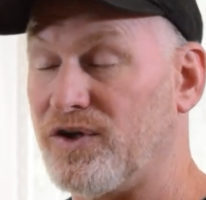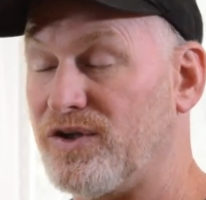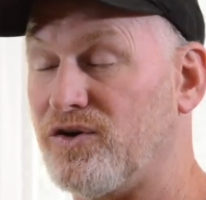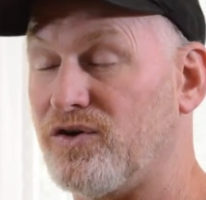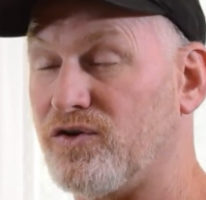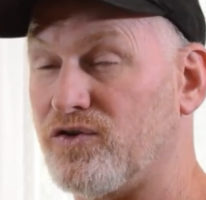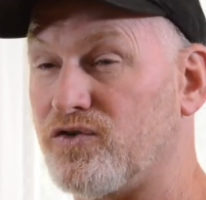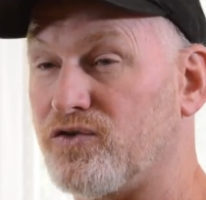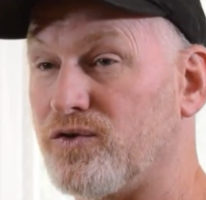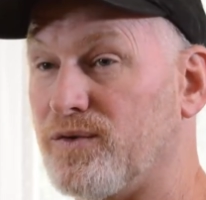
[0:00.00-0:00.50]
And you
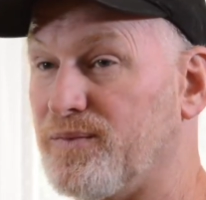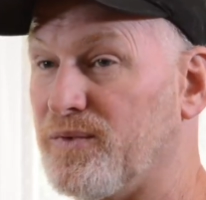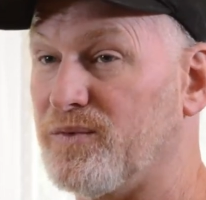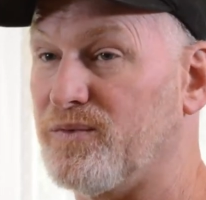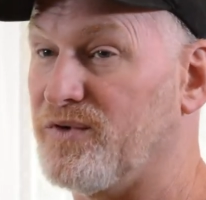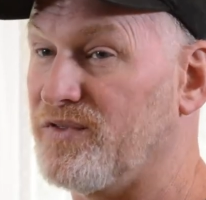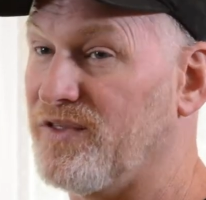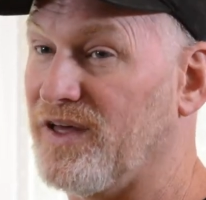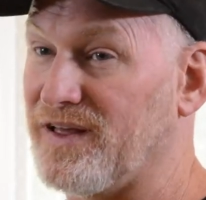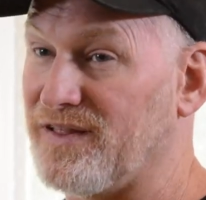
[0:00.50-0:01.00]
could strip it
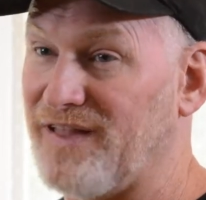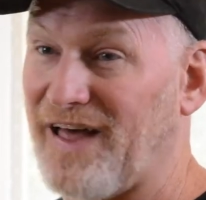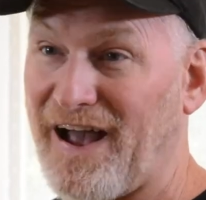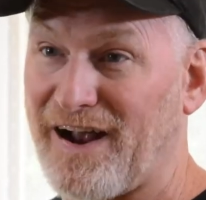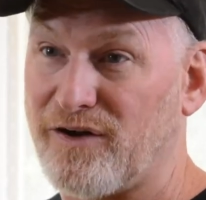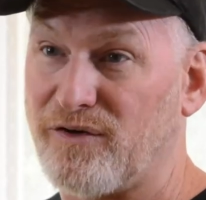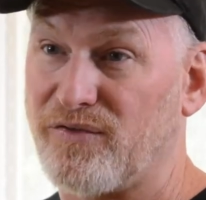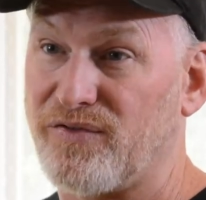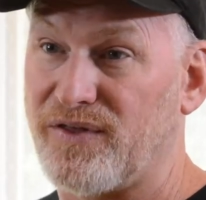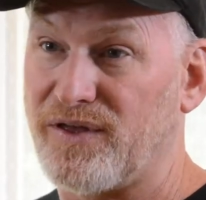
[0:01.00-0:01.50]
with like
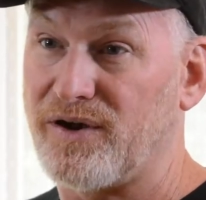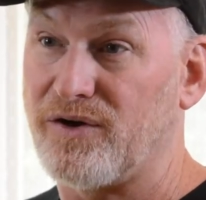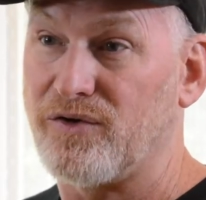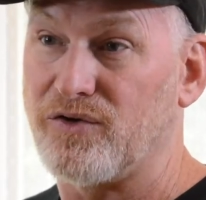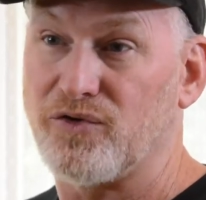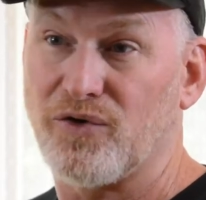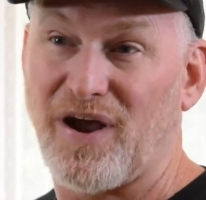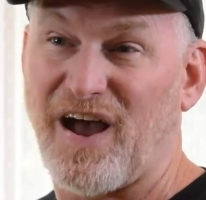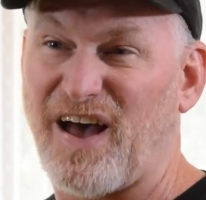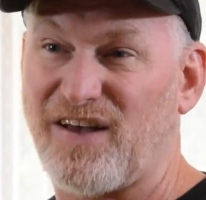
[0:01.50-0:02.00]
lacquer
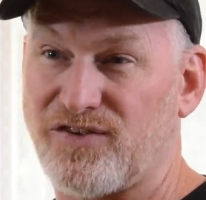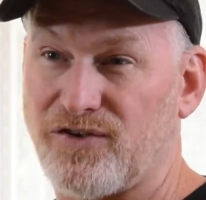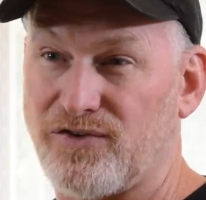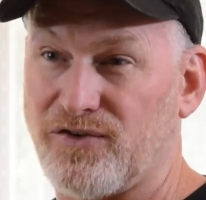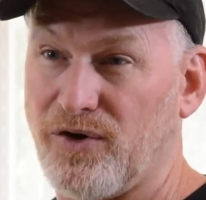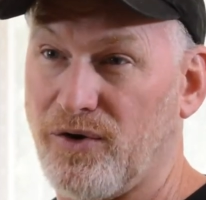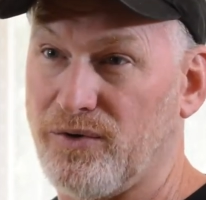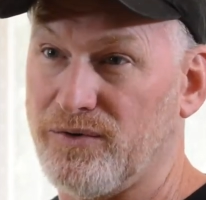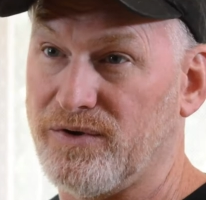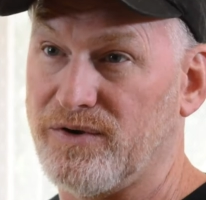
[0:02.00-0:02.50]
thinners or
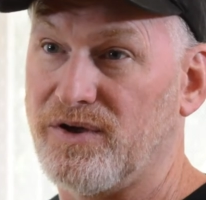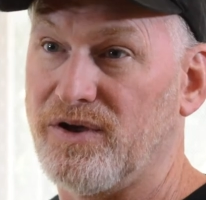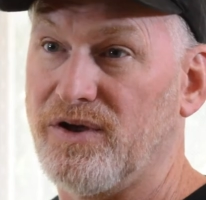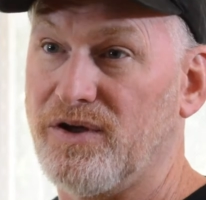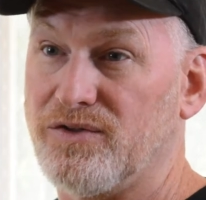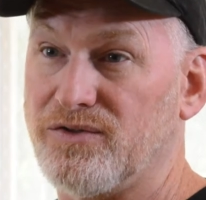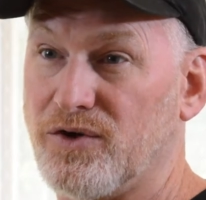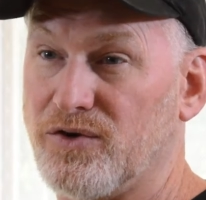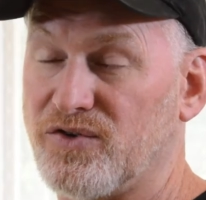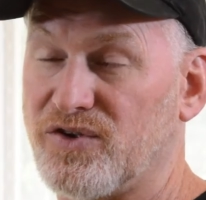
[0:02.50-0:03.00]
acetone,
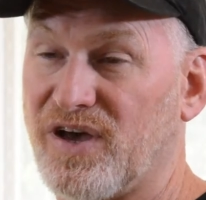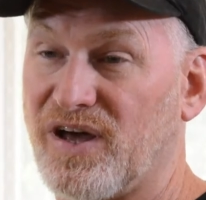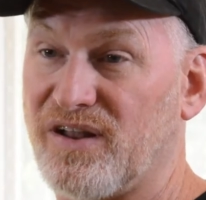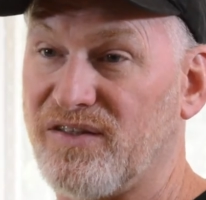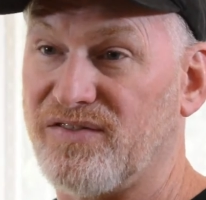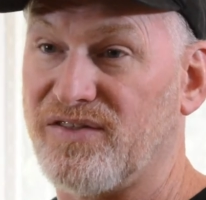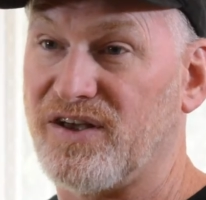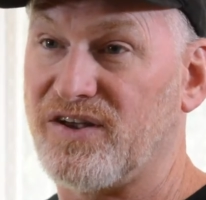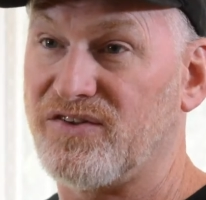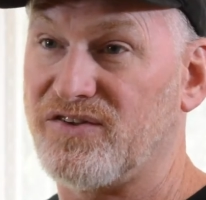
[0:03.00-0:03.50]
those kind
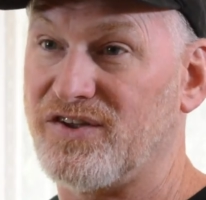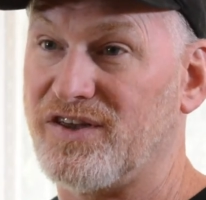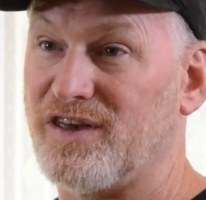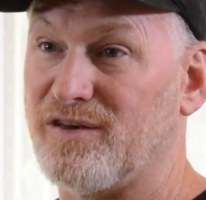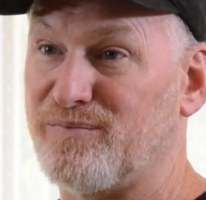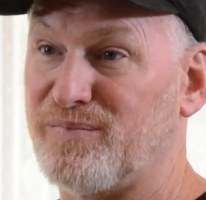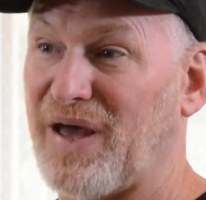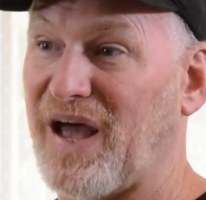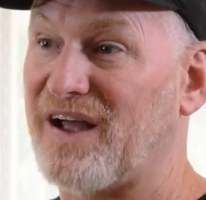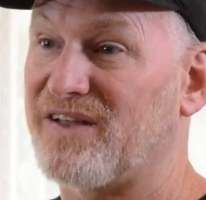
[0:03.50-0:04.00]
of things to
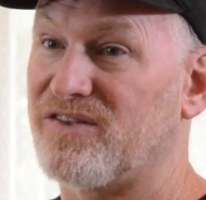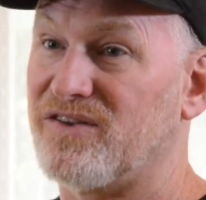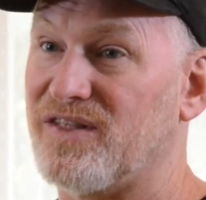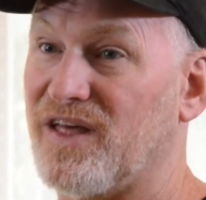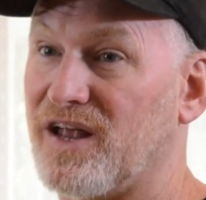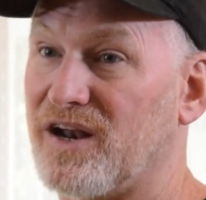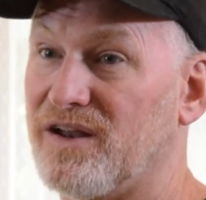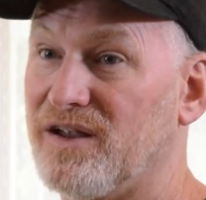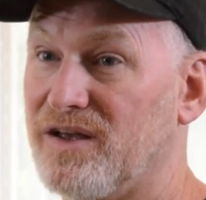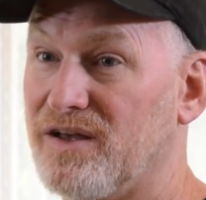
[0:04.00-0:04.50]
get back to
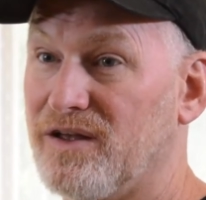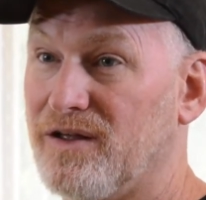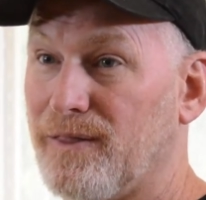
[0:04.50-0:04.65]
that,